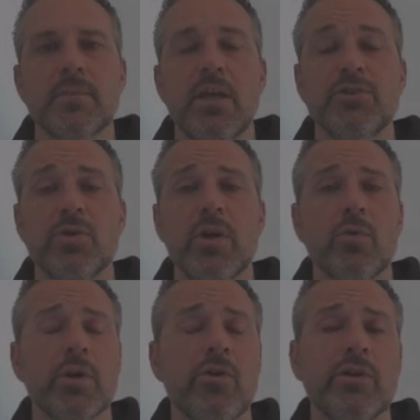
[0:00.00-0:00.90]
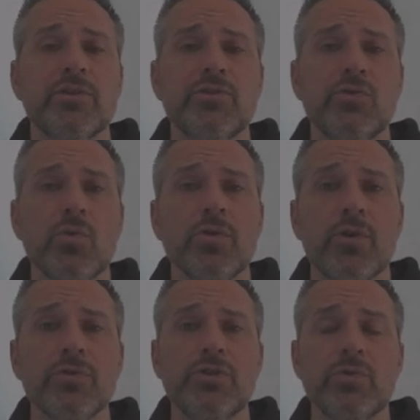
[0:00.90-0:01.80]
So here we're going to store
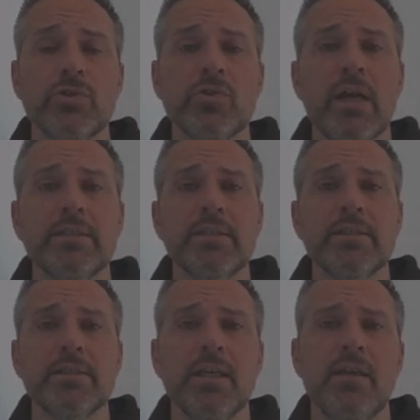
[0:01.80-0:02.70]
those two addresses,